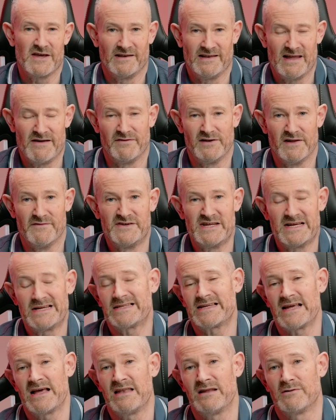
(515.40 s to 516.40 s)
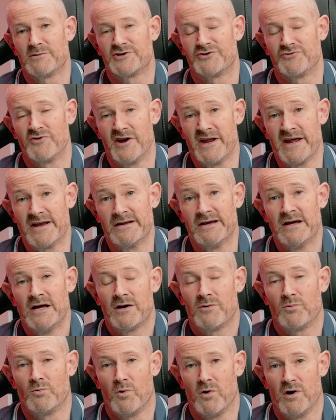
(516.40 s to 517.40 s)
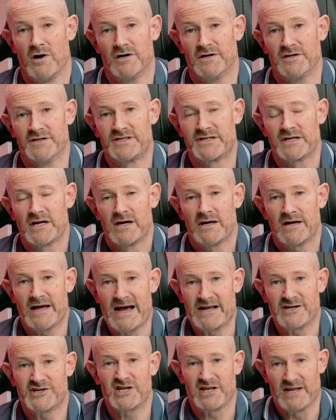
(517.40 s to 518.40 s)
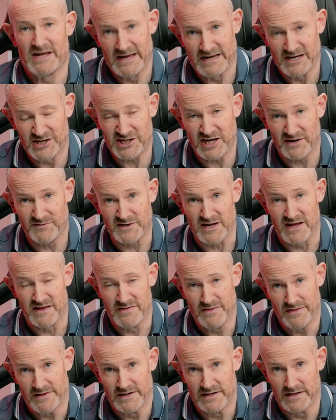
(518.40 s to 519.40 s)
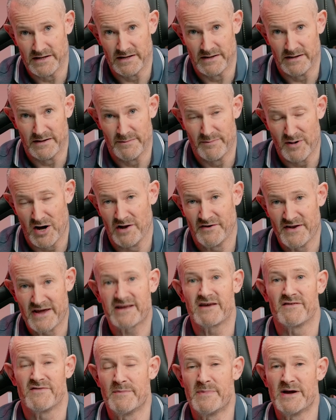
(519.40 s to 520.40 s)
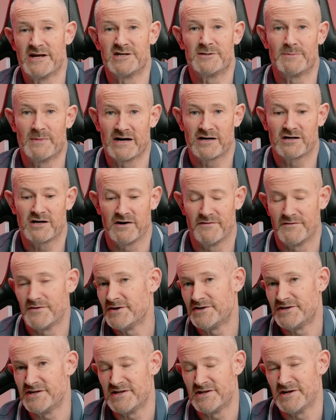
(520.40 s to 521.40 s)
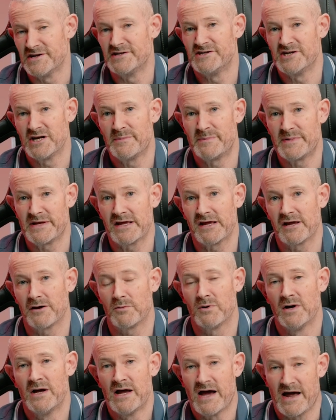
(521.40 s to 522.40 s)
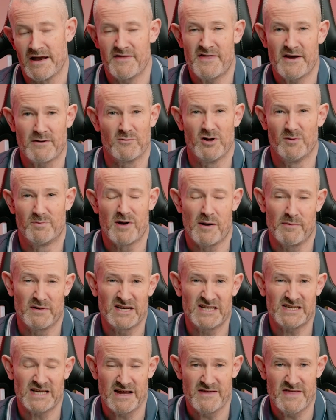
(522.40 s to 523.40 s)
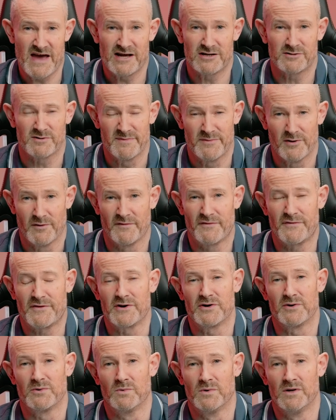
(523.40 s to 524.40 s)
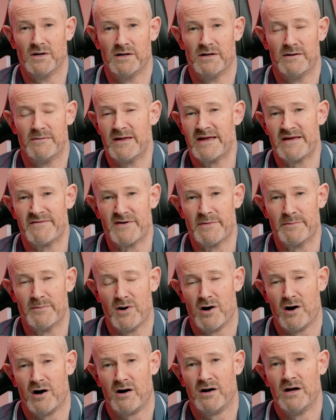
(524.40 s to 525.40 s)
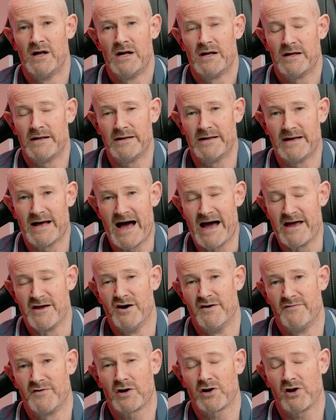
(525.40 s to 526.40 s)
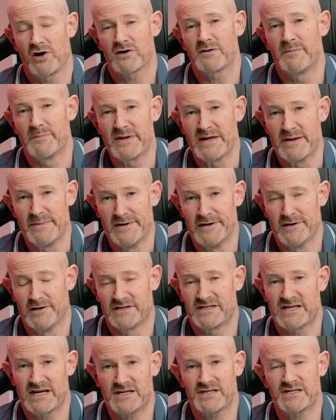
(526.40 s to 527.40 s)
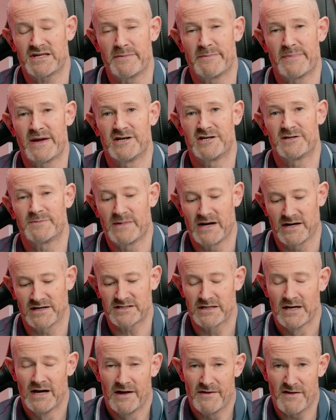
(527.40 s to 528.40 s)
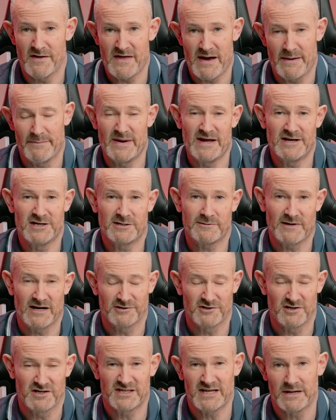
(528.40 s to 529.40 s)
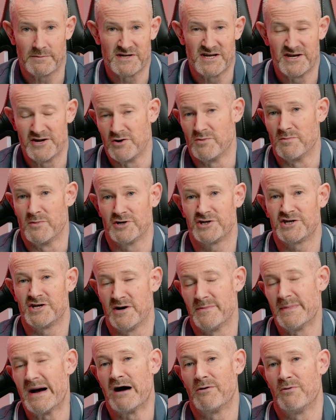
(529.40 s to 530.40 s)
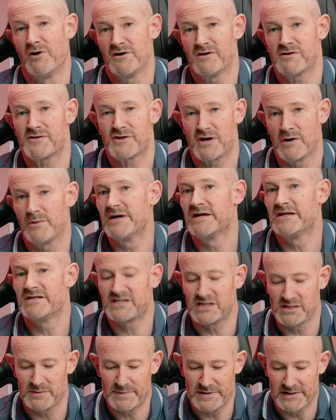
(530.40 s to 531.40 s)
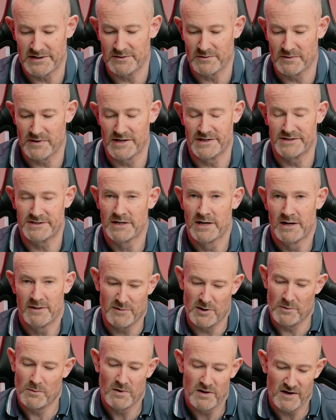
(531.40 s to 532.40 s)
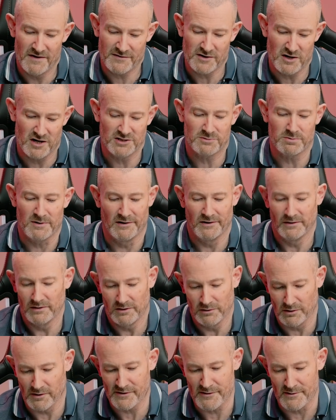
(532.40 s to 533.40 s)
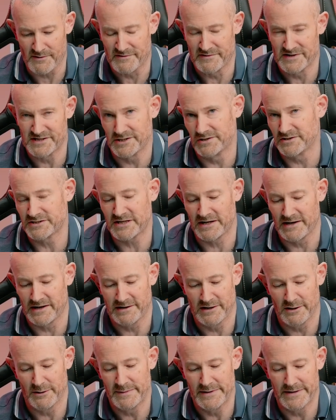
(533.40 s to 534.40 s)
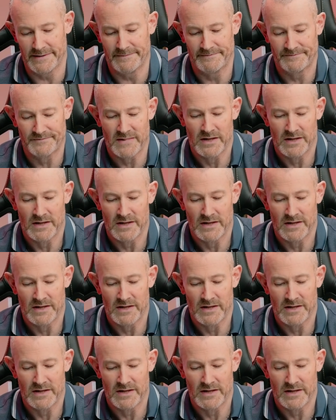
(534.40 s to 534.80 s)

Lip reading: the level of detail I was running was actually shifting the bottleneck of the benchmark over the GPU. And I think we'll probably see that as we move through even more high overclock and PBO testing benchmarks, that benchmark doesn't seem to do much no matter what you throw at it CPU-wise. But of course, we'll look through the results in a little bit.